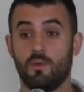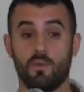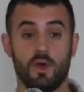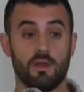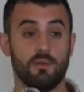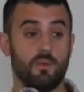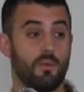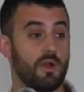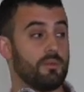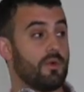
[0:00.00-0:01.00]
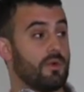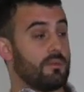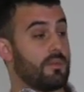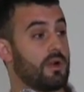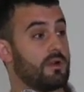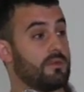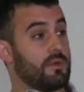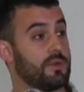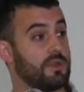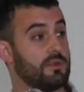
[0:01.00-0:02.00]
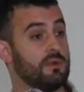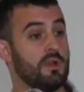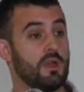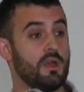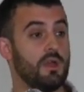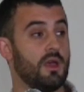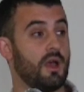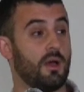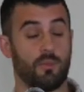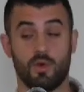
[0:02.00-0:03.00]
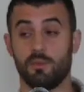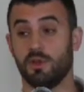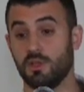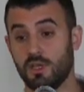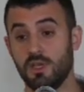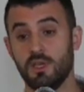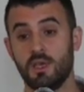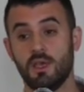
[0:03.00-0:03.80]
one, one important part of what we do uh, permanently.